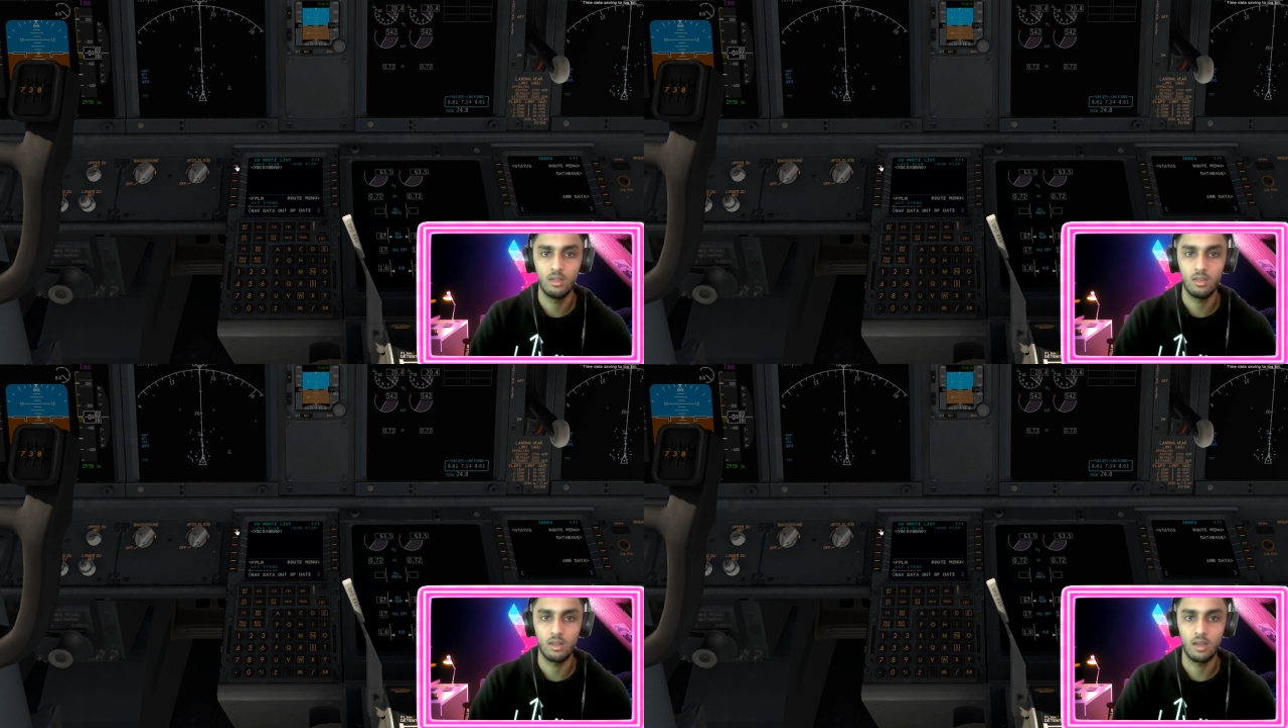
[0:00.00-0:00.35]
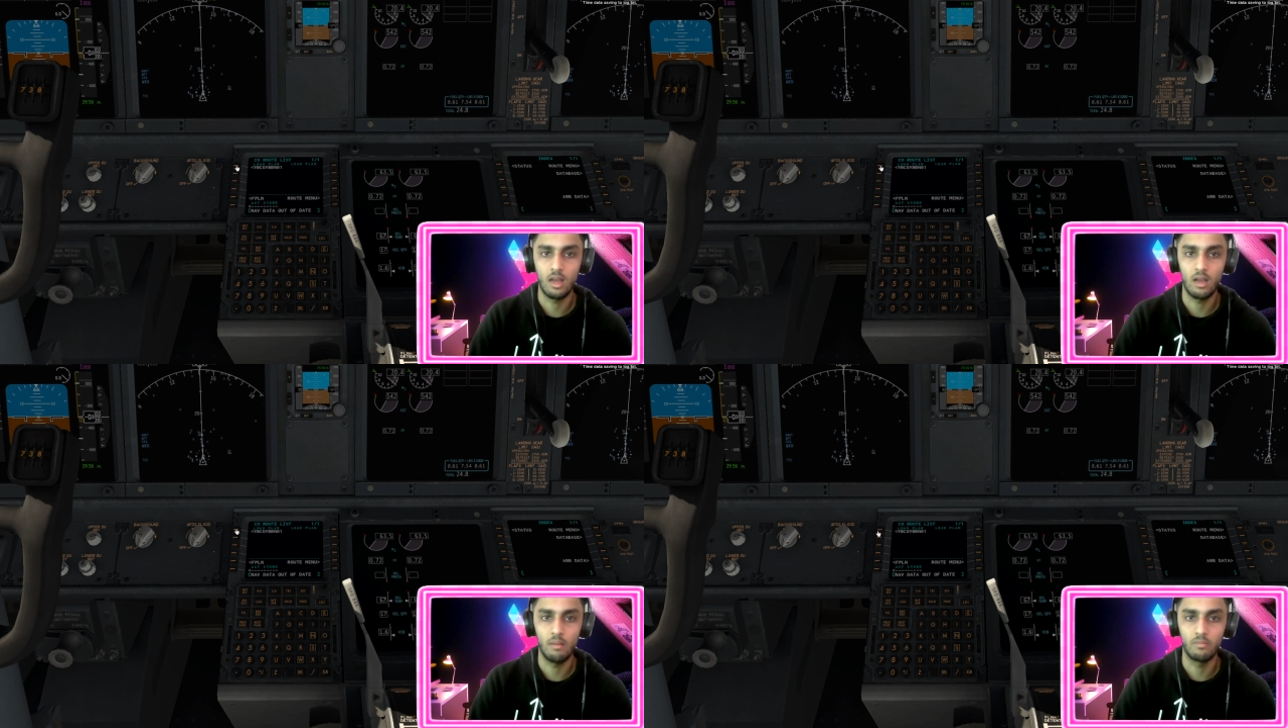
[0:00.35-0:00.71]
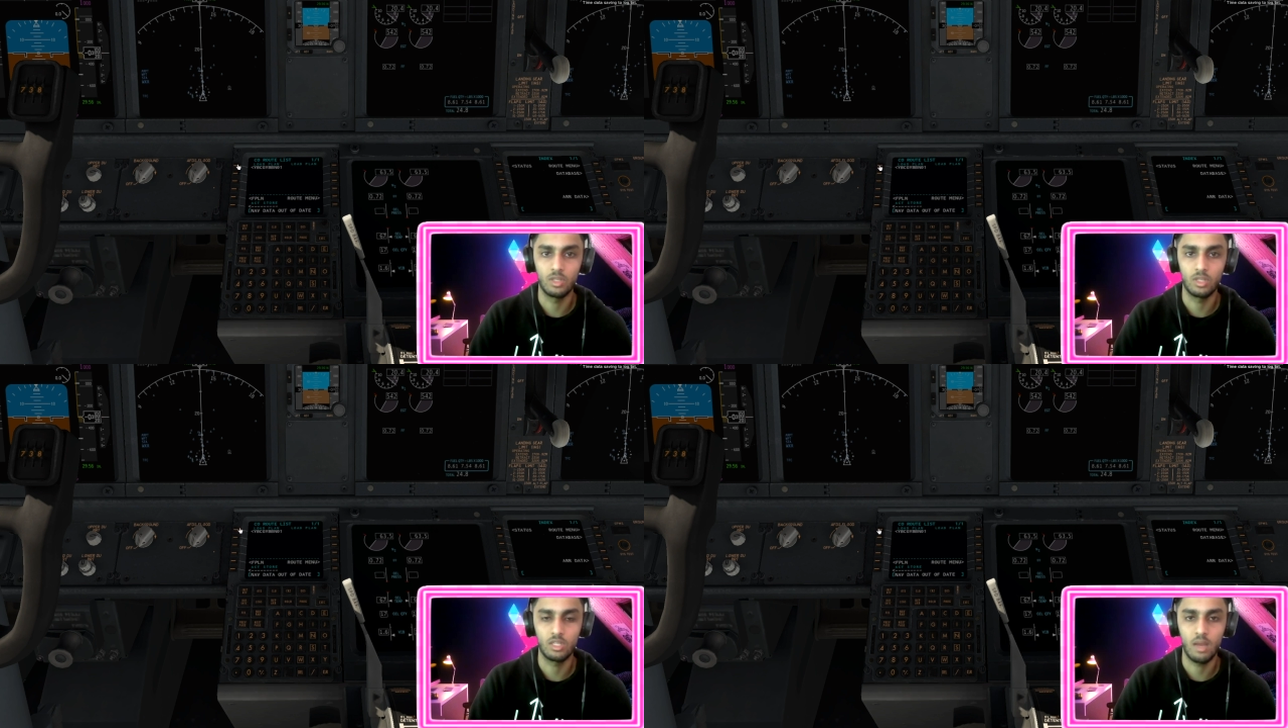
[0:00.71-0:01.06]
Um,
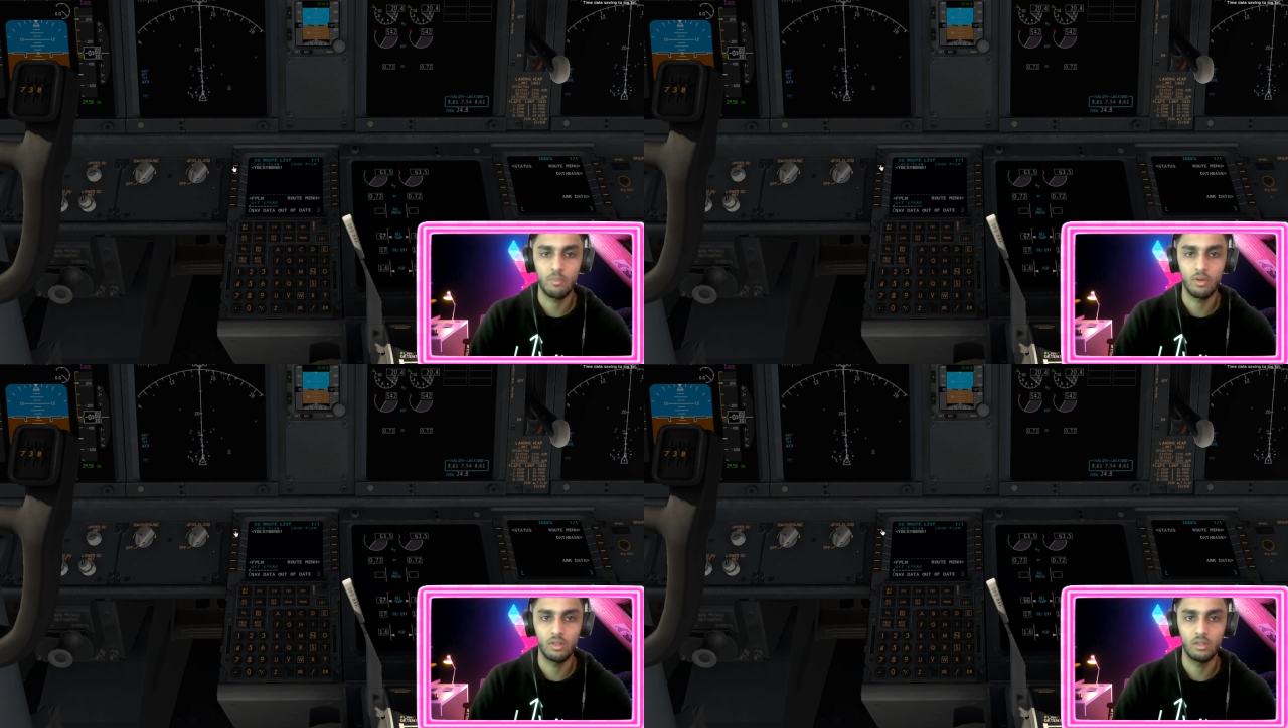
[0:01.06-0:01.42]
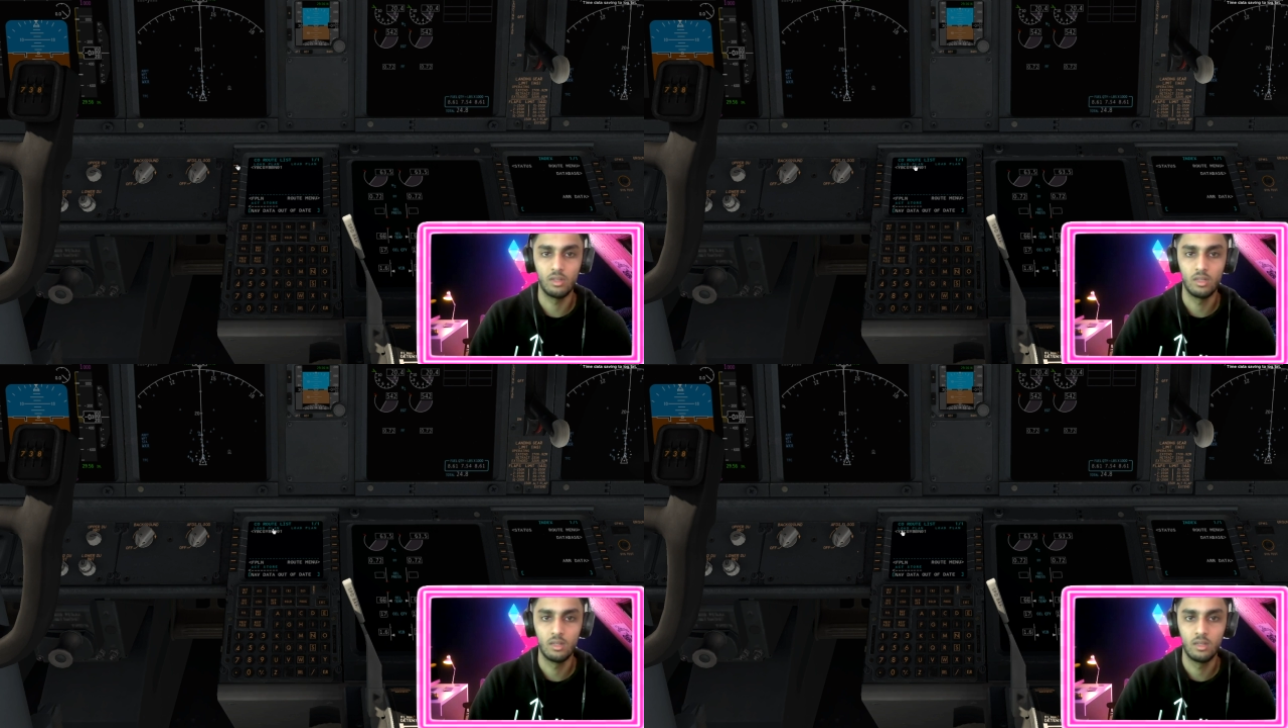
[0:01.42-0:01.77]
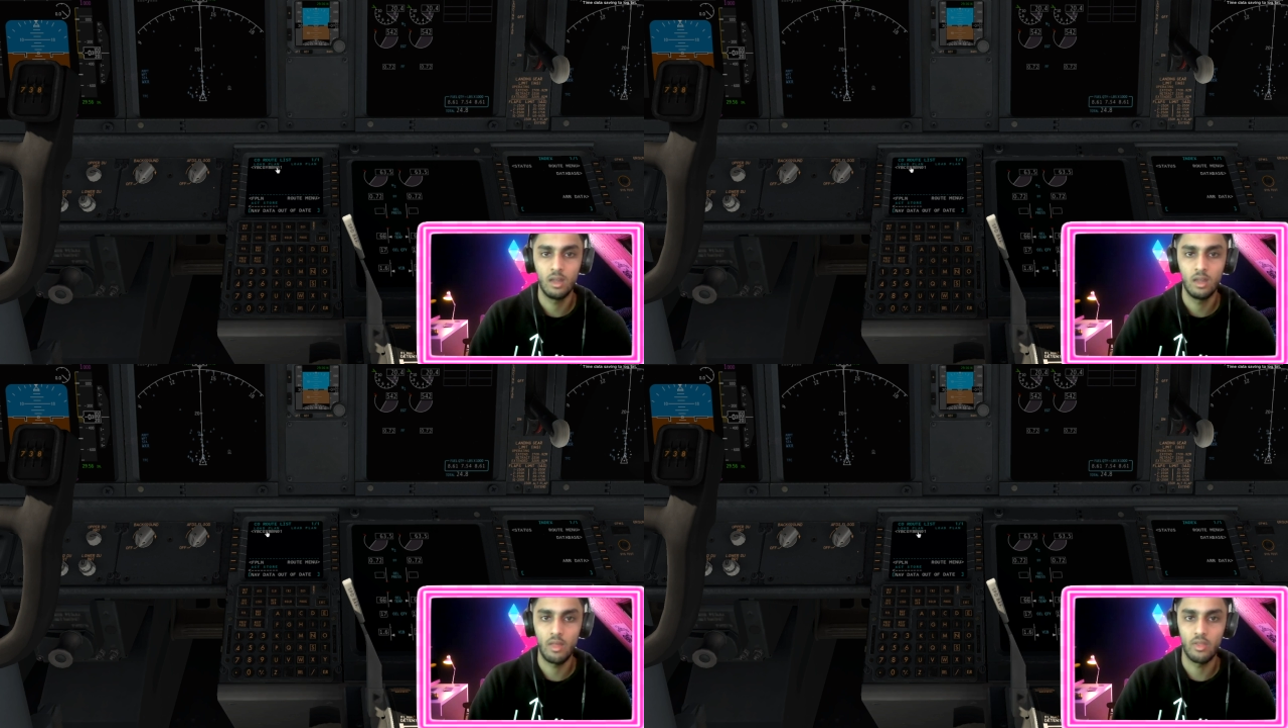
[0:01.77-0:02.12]
just tap on it,
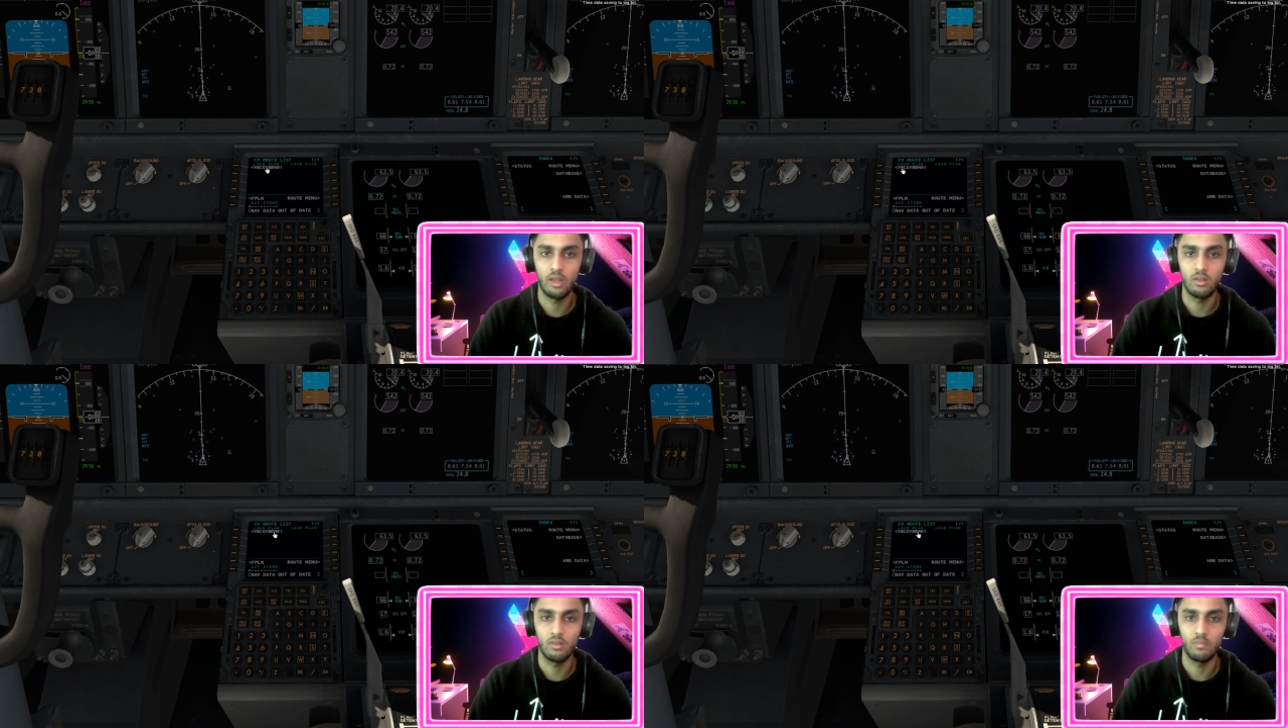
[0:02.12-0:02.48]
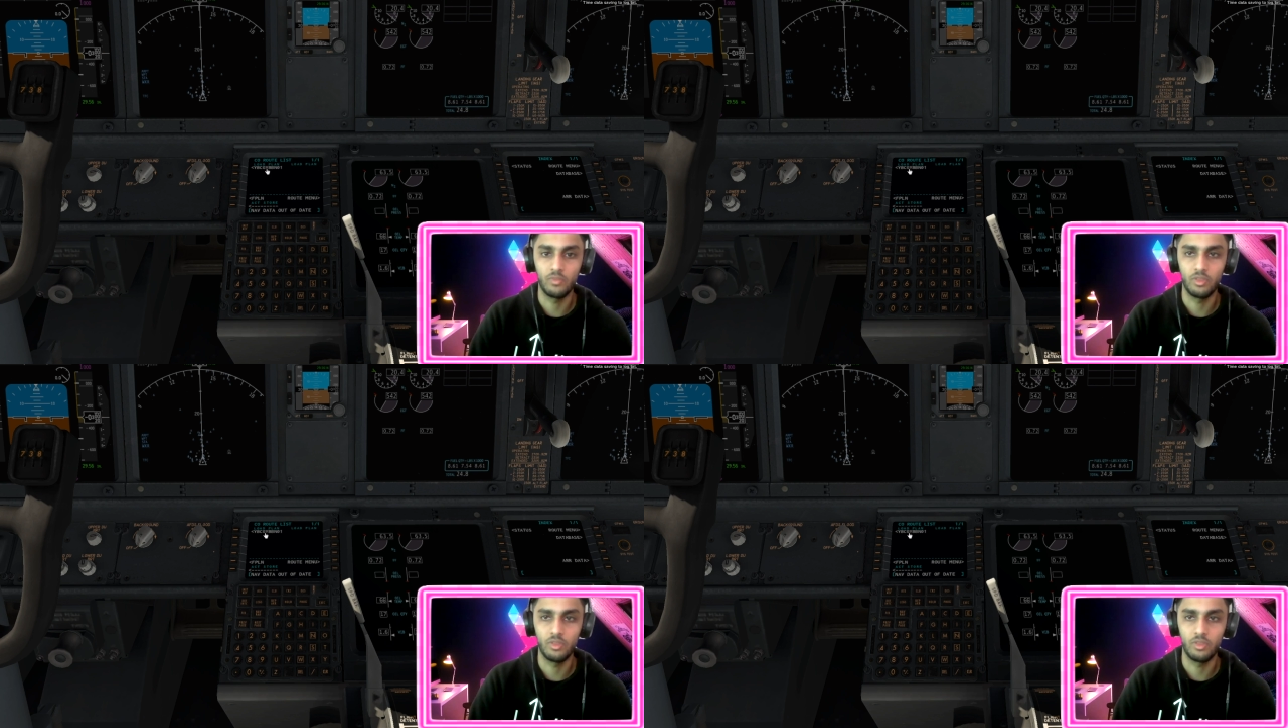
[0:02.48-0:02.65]
and then